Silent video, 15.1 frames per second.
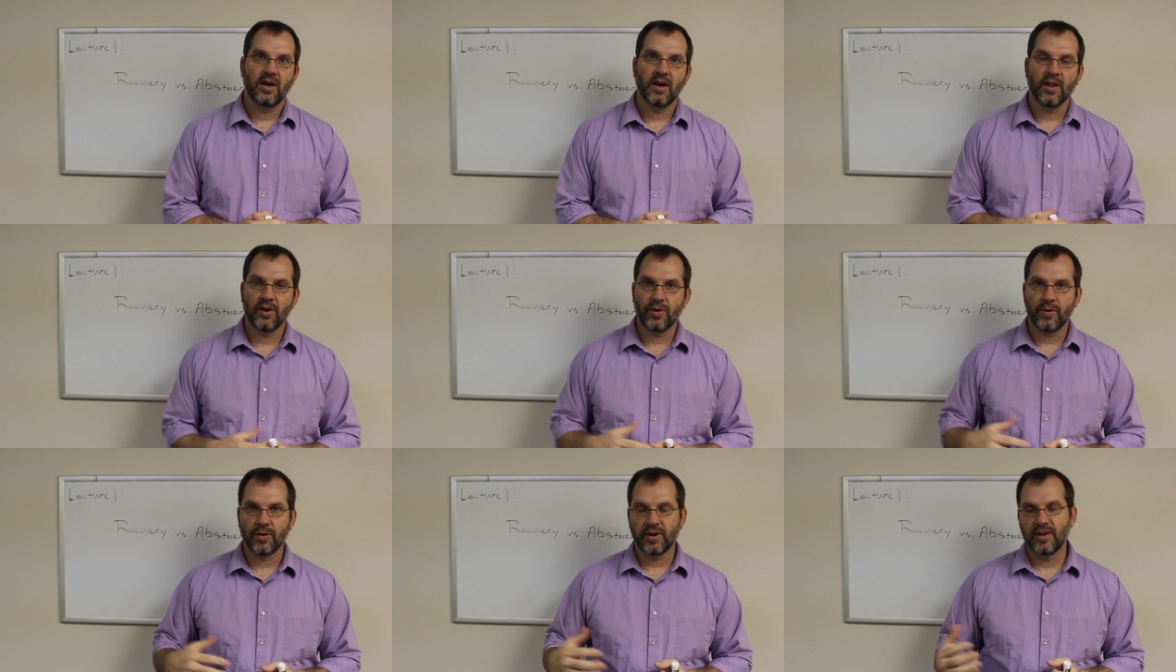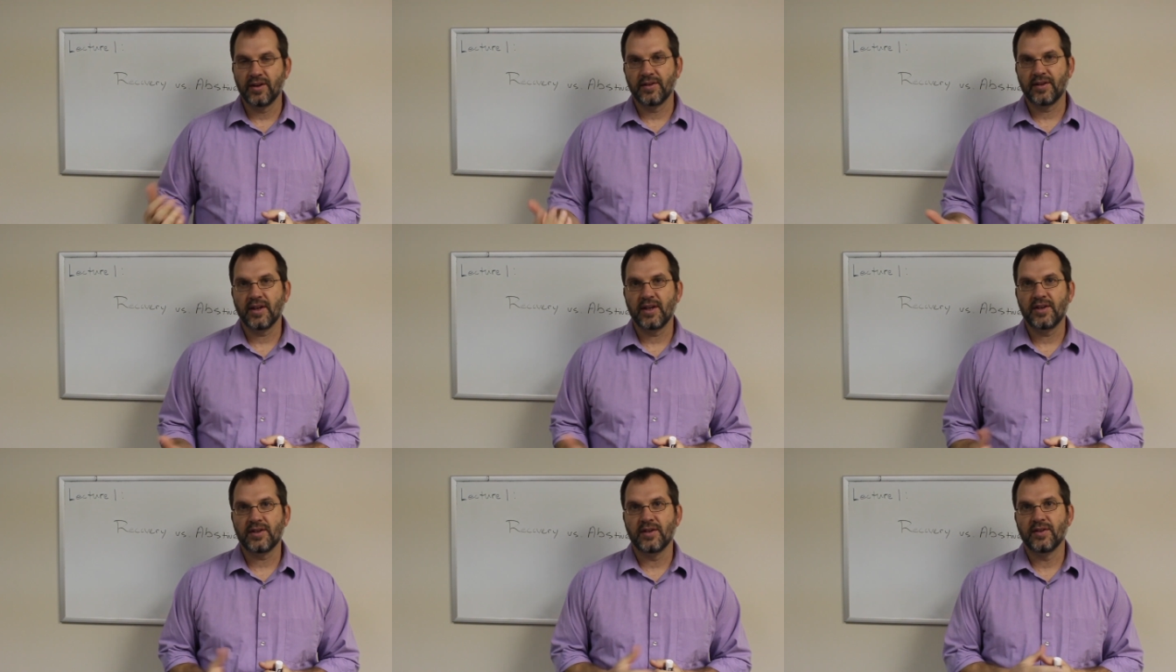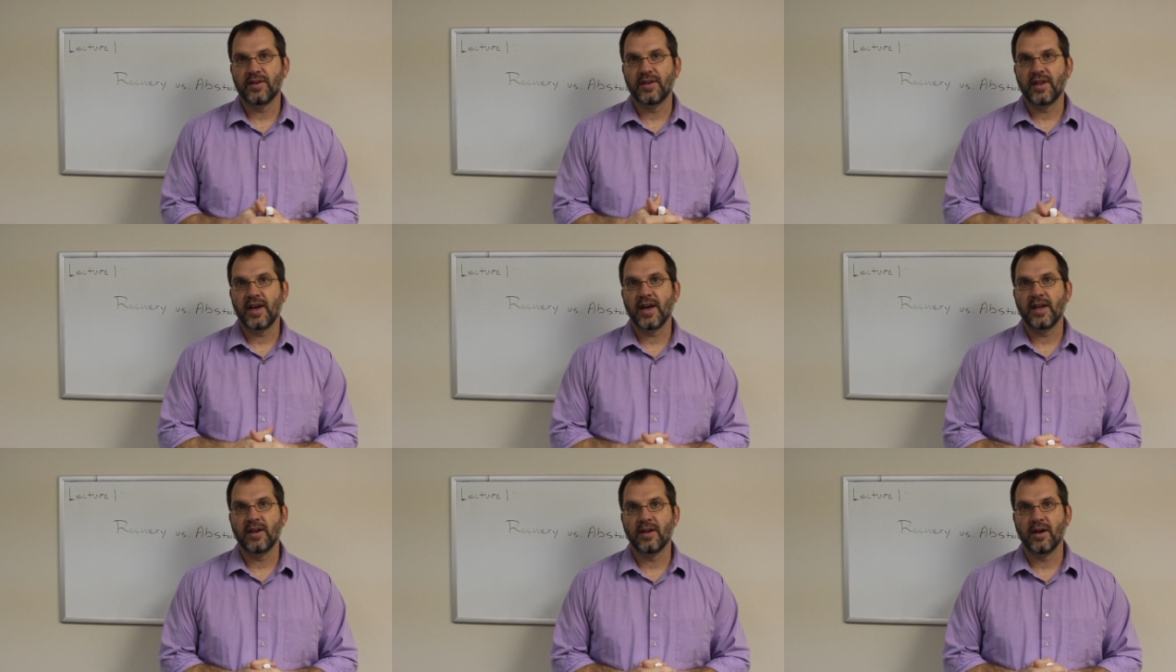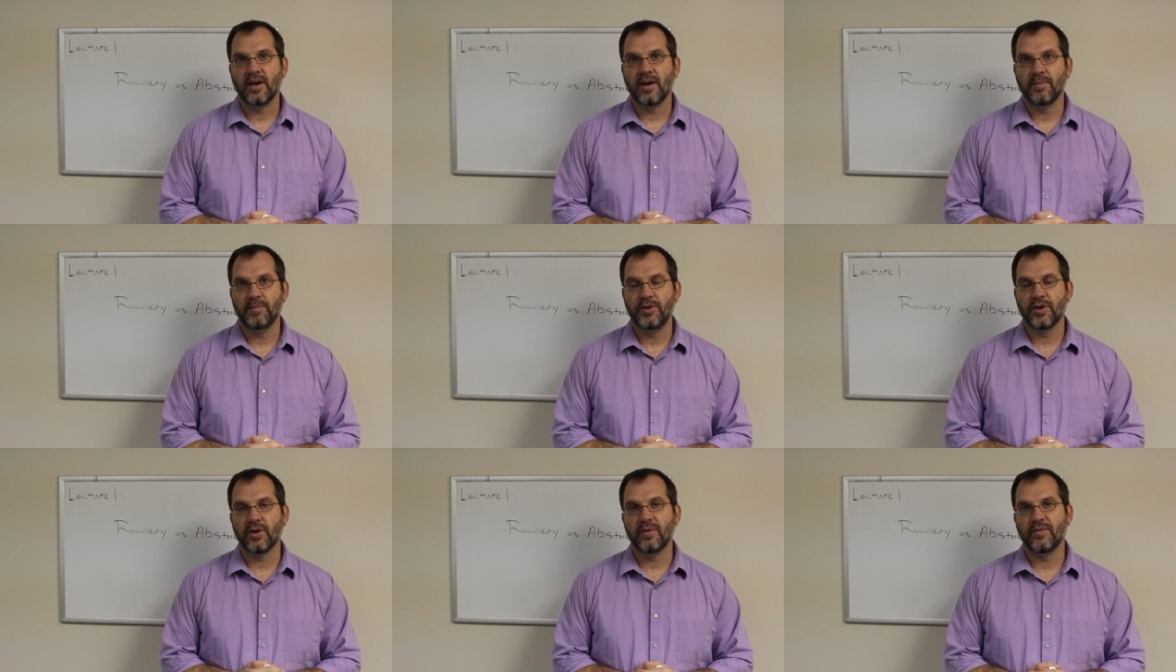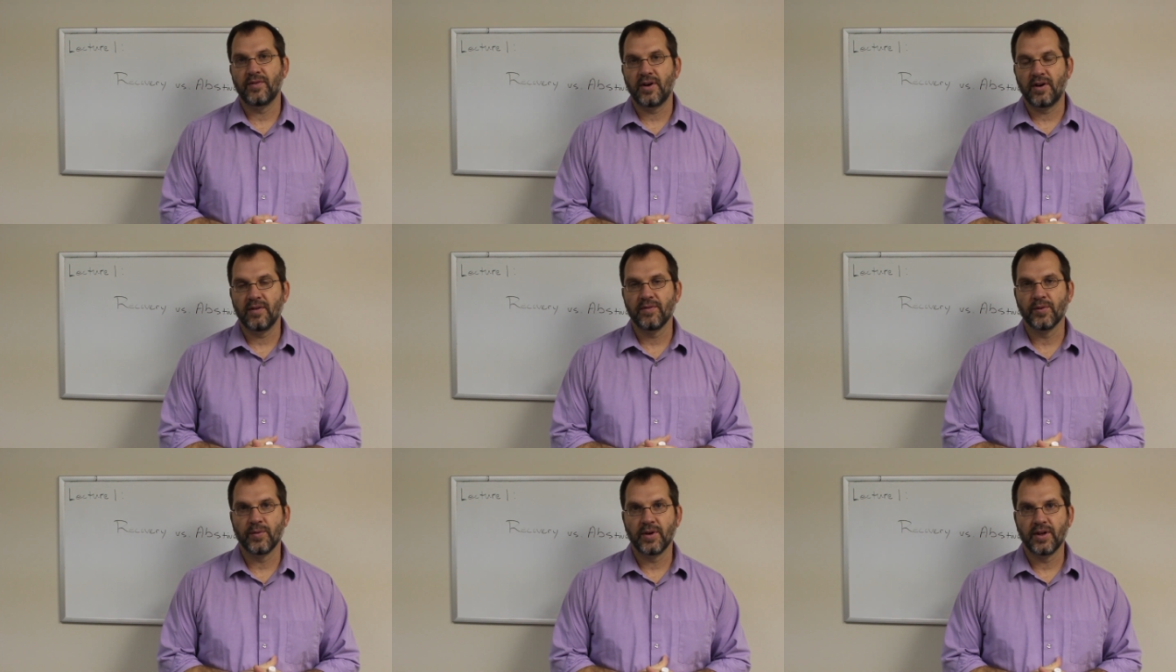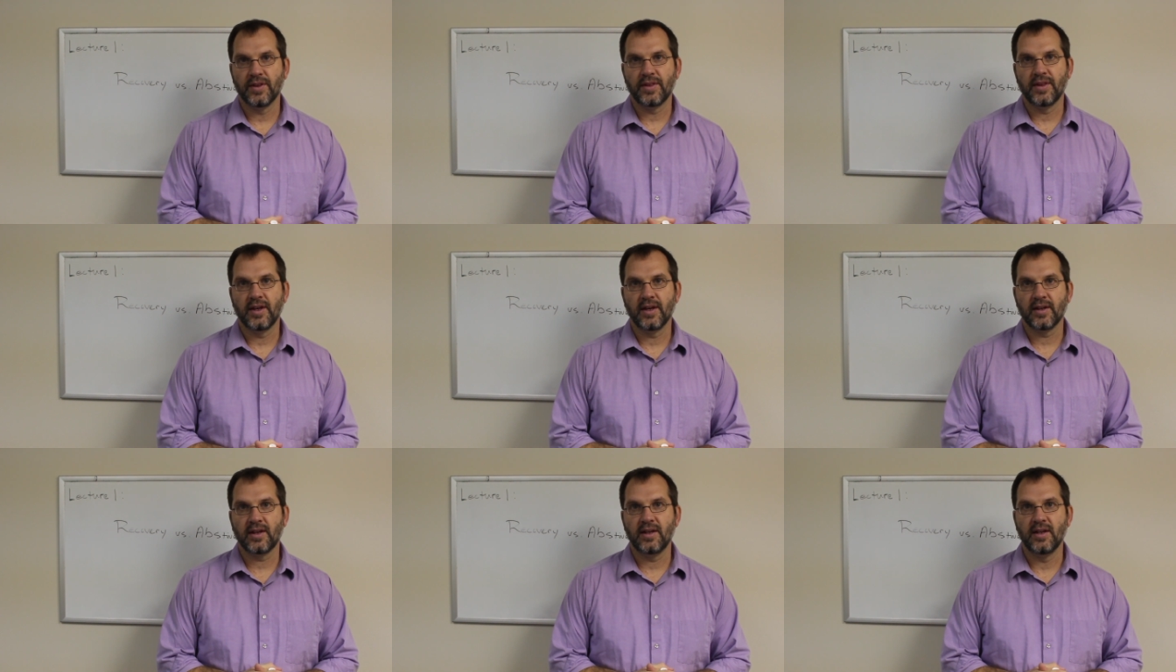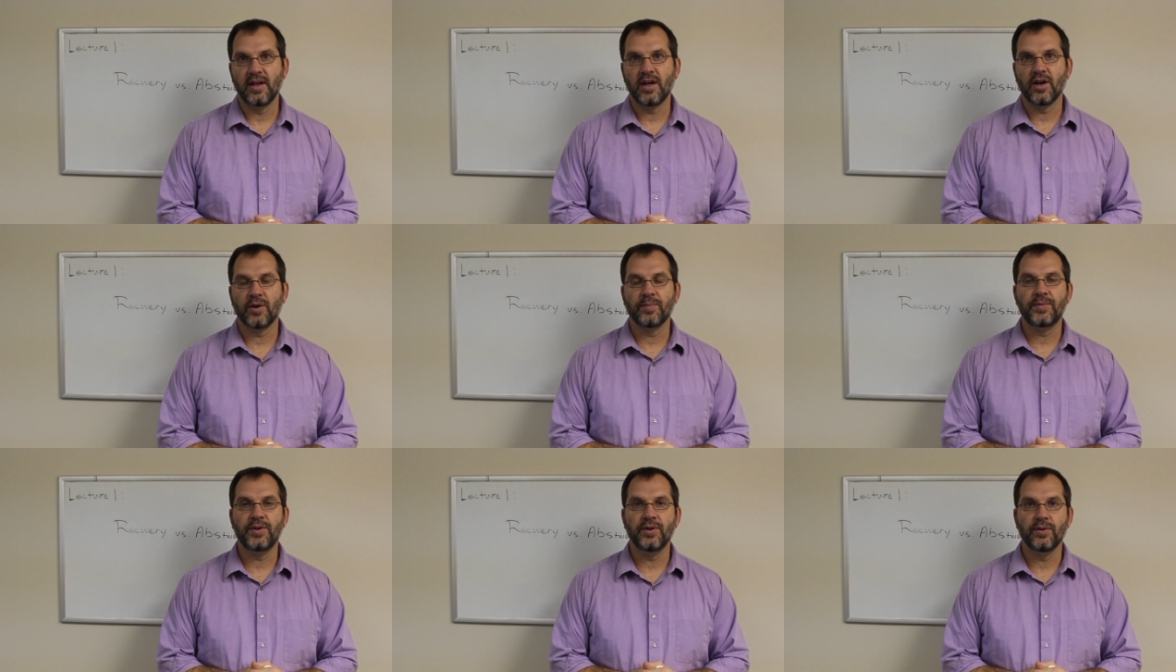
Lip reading: other organizations that you're involved with that can help